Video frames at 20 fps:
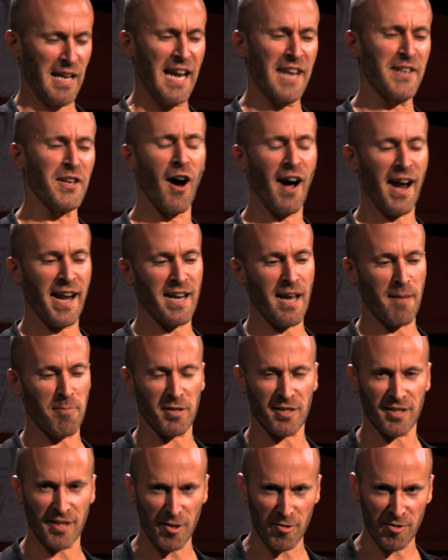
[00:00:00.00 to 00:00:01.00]
nine
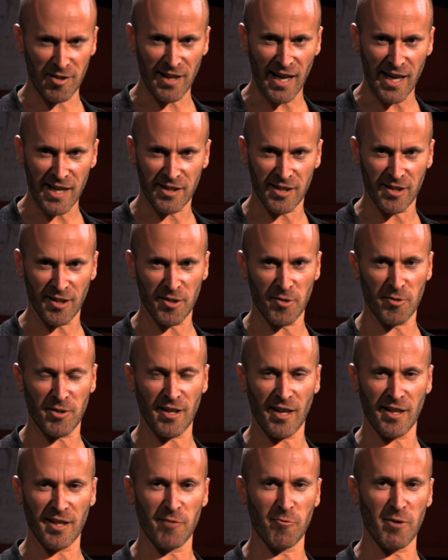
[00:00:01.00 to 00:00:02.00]
episodes later, you
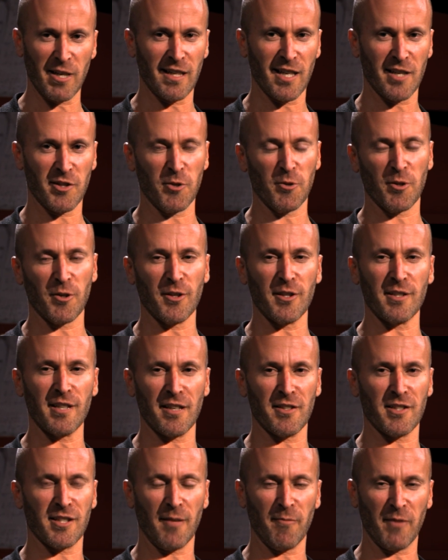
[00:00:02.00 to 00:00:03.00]
suddenly realize you could have
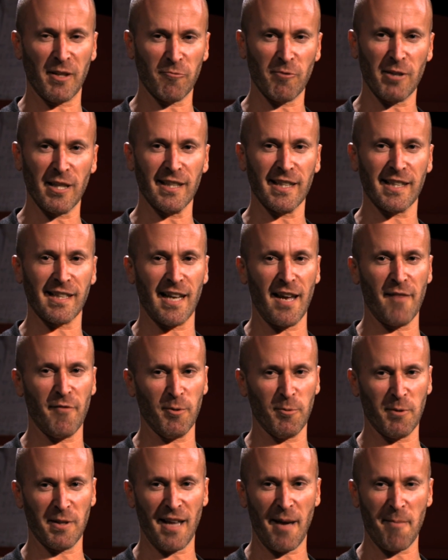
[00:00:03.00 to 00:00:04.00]
done something really
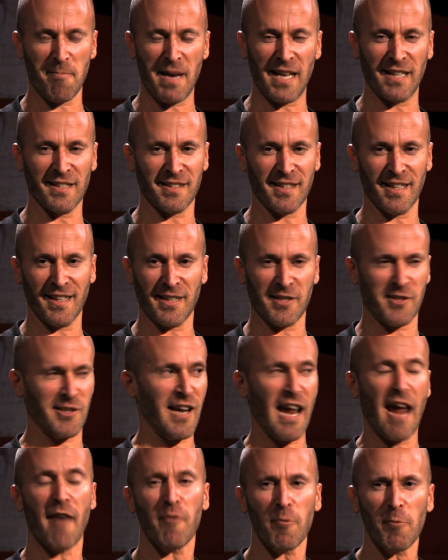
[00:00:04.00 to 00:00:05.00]
clever with that melody. It's
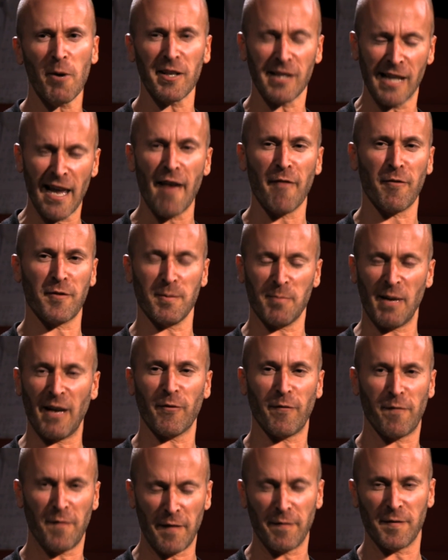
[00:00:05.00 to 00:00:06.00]
like everyone left
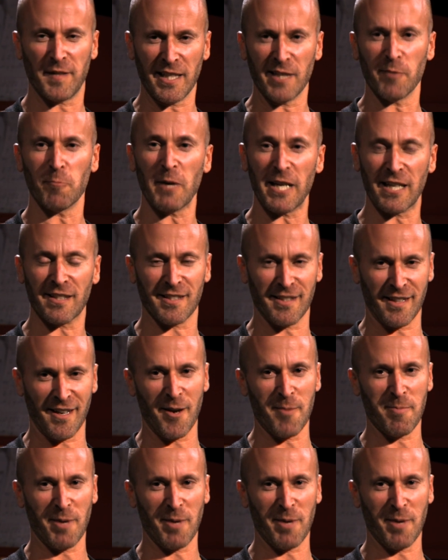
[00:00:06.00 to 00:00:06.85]
about 15 weeks ago,